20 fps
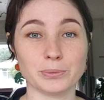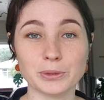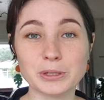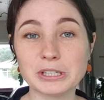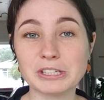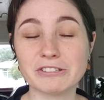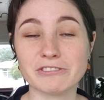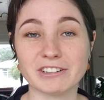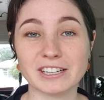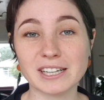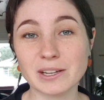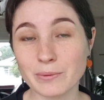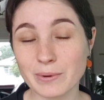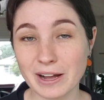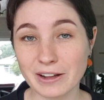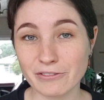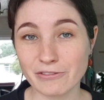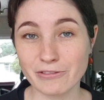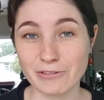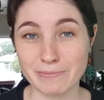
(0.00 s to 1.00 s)
works really
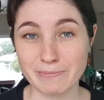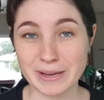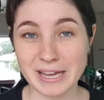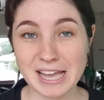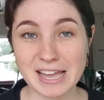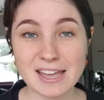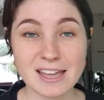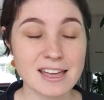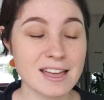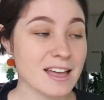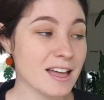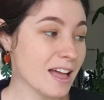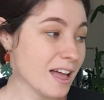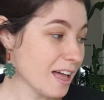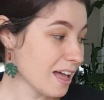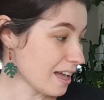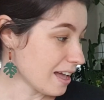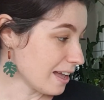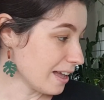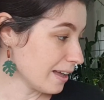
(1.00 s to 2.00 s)
well for me.
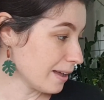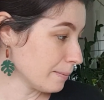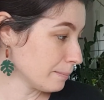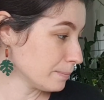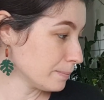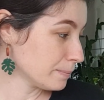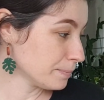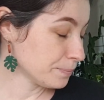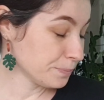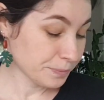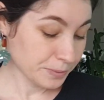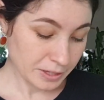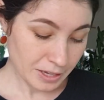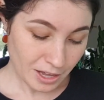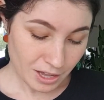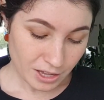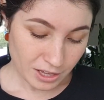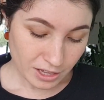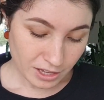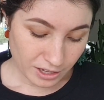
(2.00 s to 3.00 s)

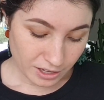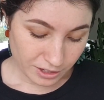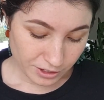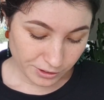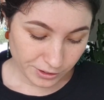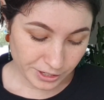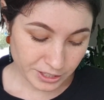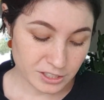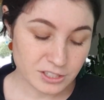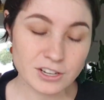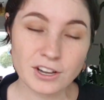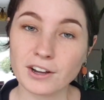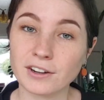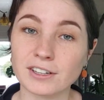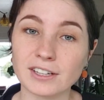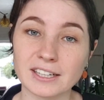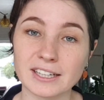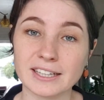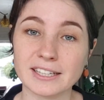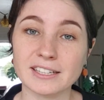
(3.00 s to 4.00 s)
You can
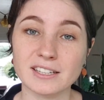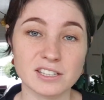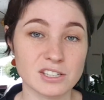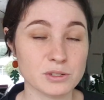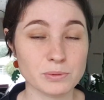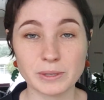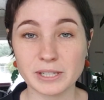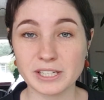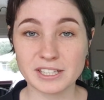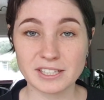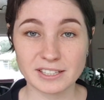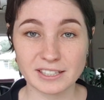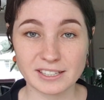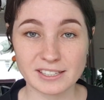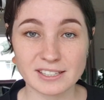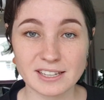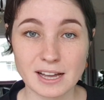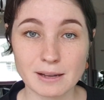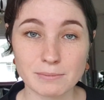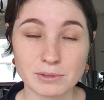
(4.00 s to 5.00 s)
totally switch
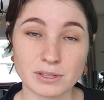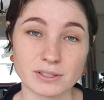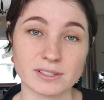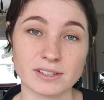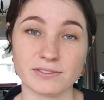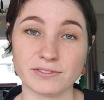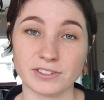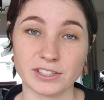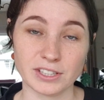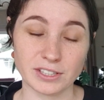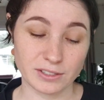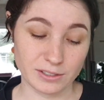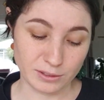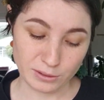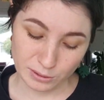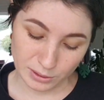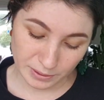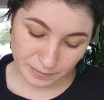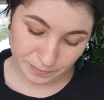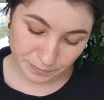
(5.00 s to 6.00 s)
things up. So if
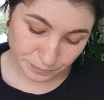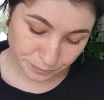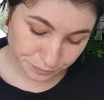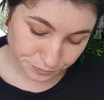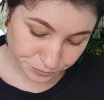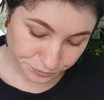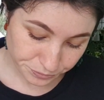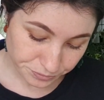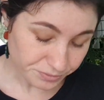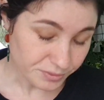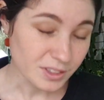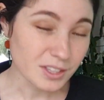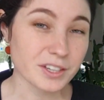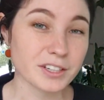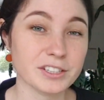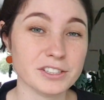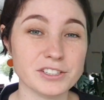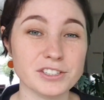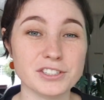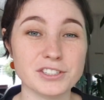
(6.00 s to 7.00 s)
you
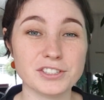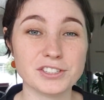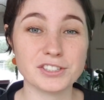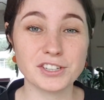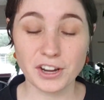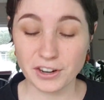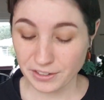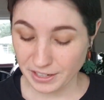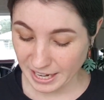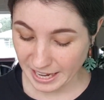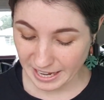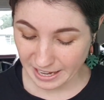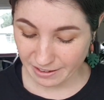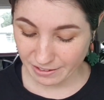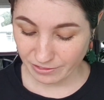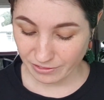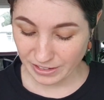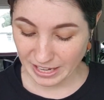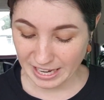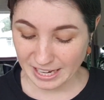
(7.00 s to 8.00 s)
don't
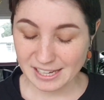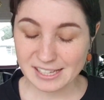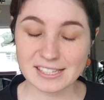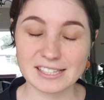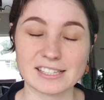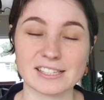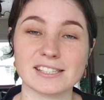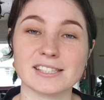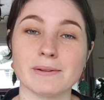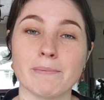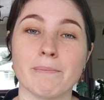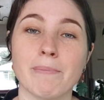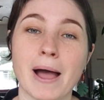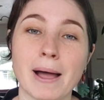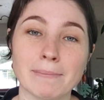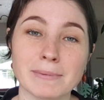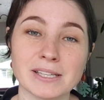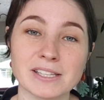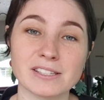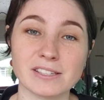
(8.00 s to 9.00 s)
have access to
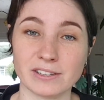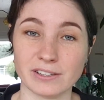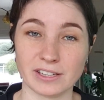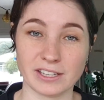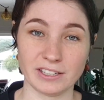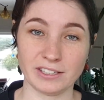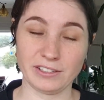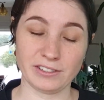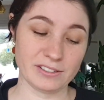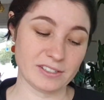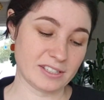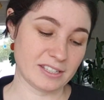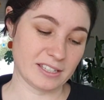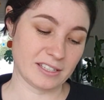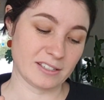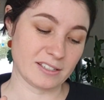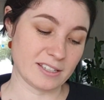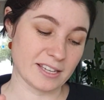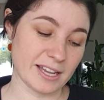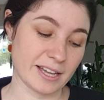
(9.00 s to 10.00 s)
pumice, you can use
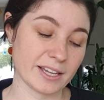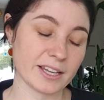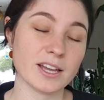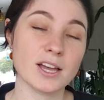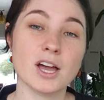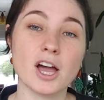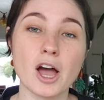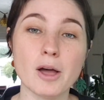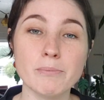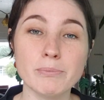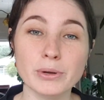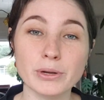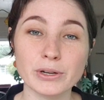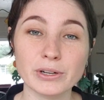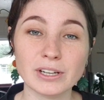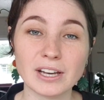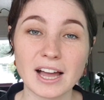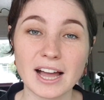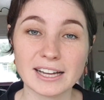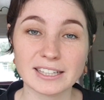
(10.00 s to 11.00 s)
things like
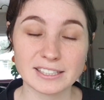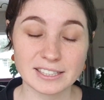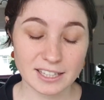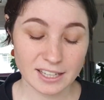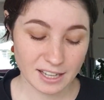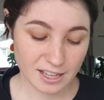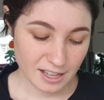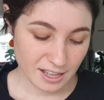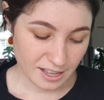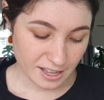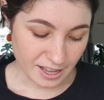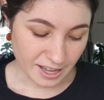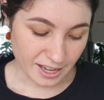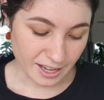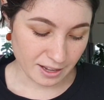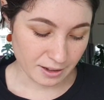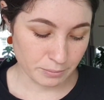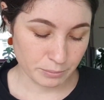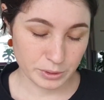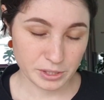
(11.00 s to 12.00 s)
perlite,
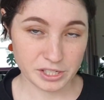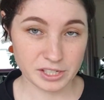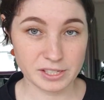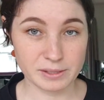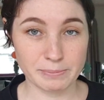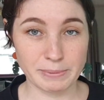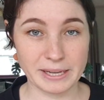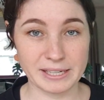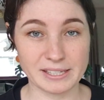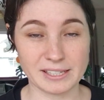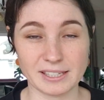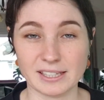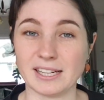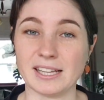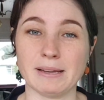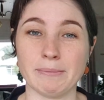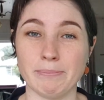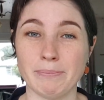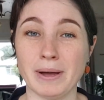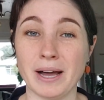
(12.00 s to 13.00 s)
which is basically
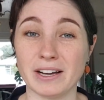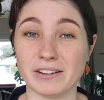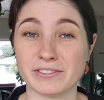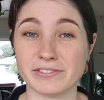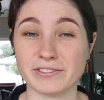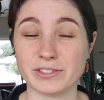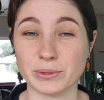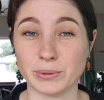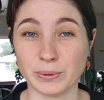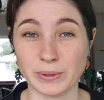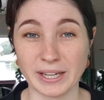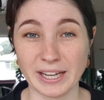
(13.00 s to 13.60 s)
a puffed